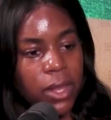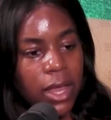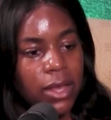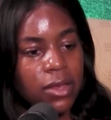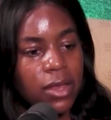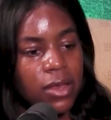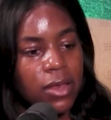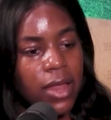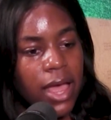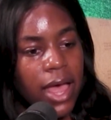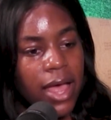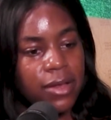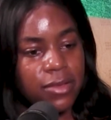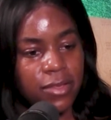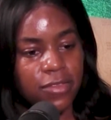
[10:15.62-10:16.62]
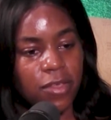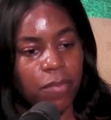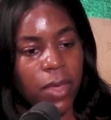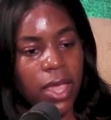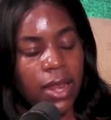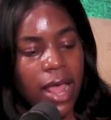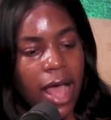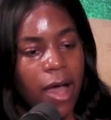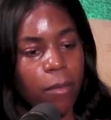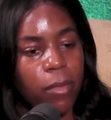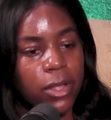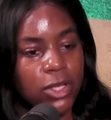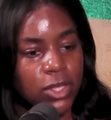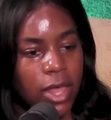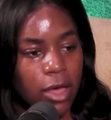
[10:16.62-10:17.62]
But I didn't anticipate how
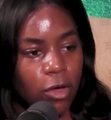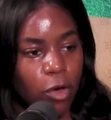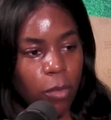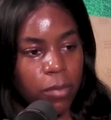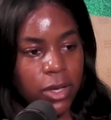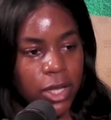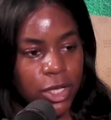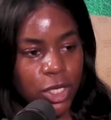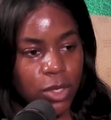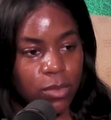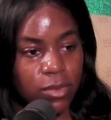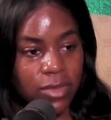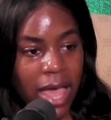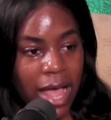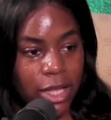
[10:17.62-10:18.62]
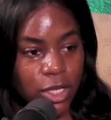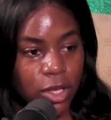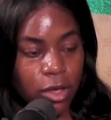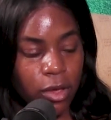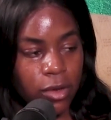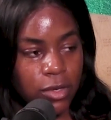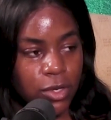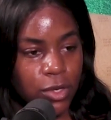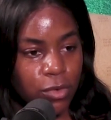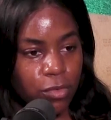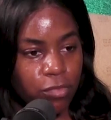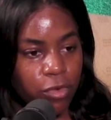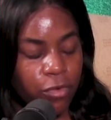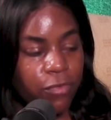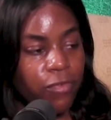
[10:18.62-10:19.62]
much that competition was actually going
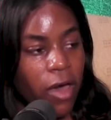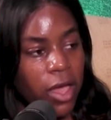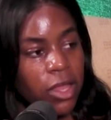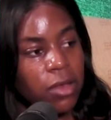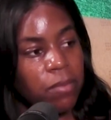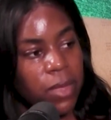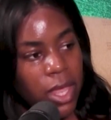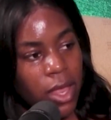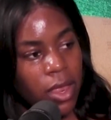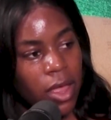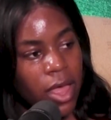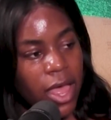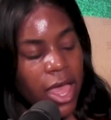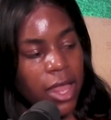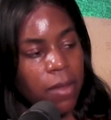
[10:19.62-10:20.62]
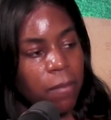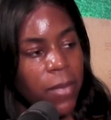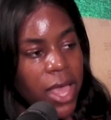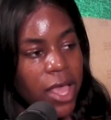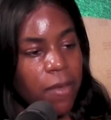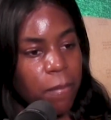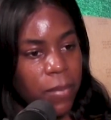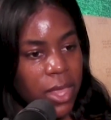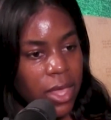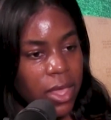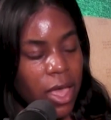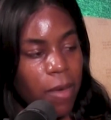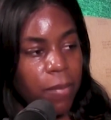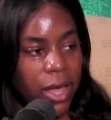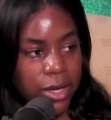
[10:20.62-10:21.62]
to refine me and make
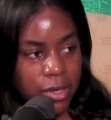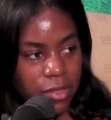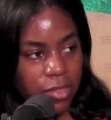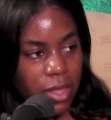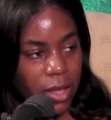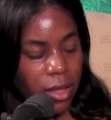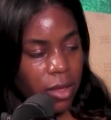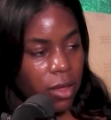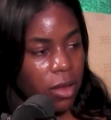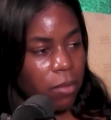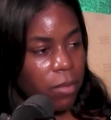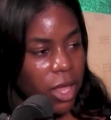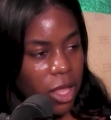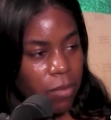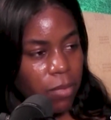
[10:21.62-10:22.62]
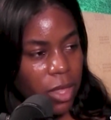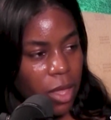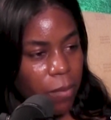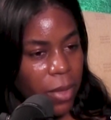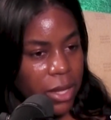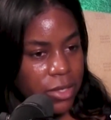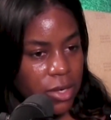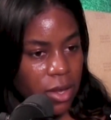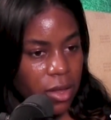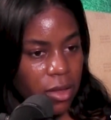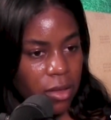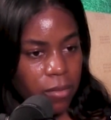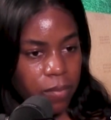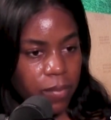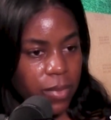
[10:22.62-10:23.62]
me a better thinker and make me a
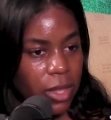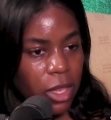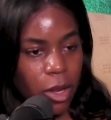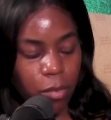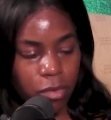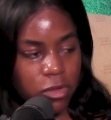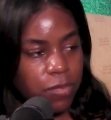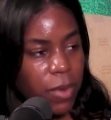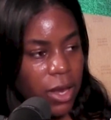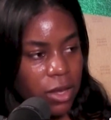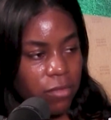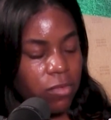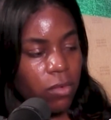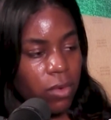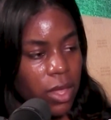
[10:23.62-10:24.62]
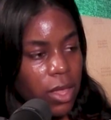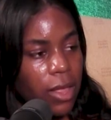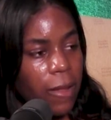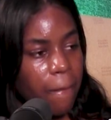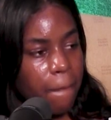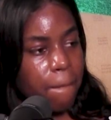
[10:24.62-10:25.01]
better, prospective lawyer.